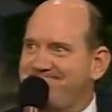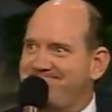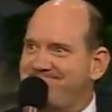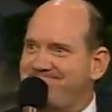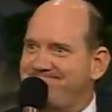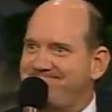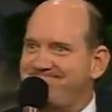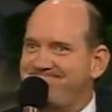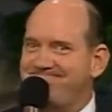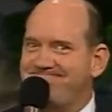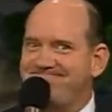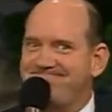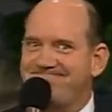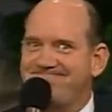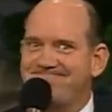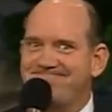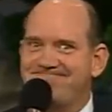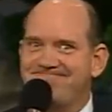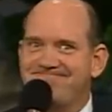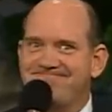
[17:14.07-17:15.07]

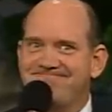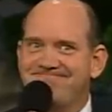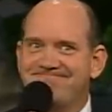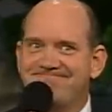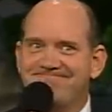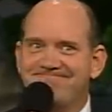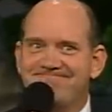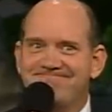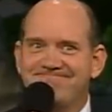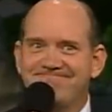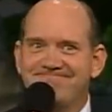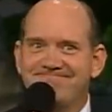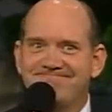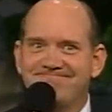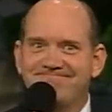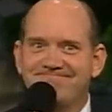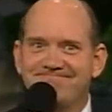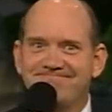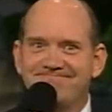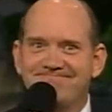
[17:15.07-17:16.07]

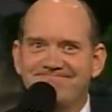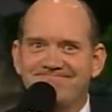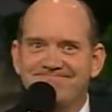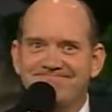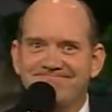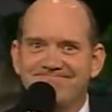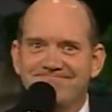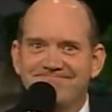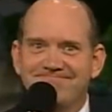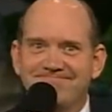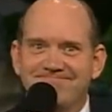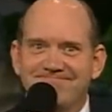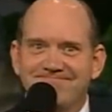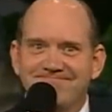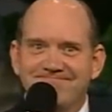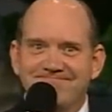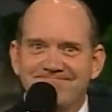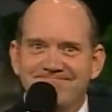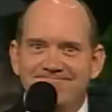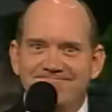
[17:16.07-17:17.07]

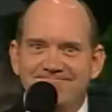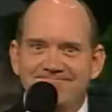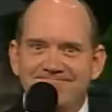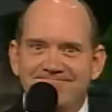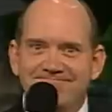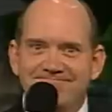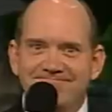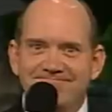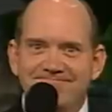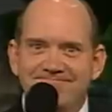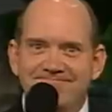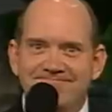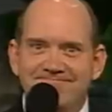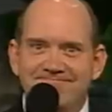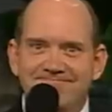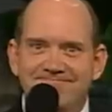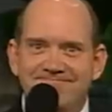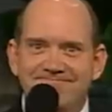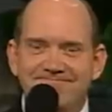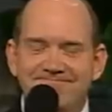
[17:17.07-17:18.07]

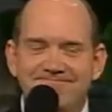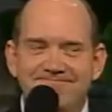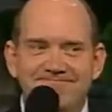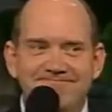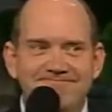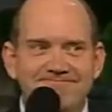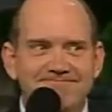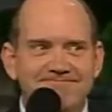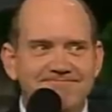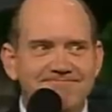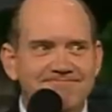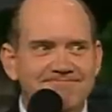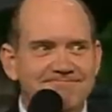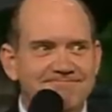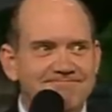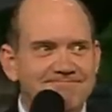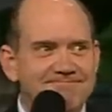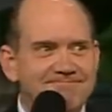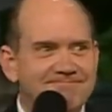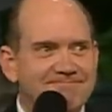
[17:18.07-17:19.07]

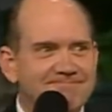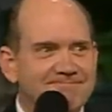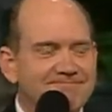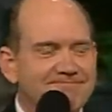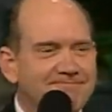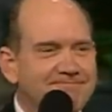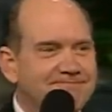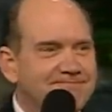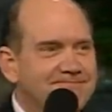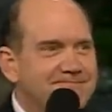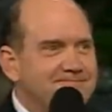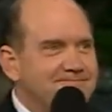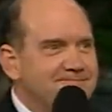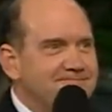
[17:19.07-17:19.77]
(silence)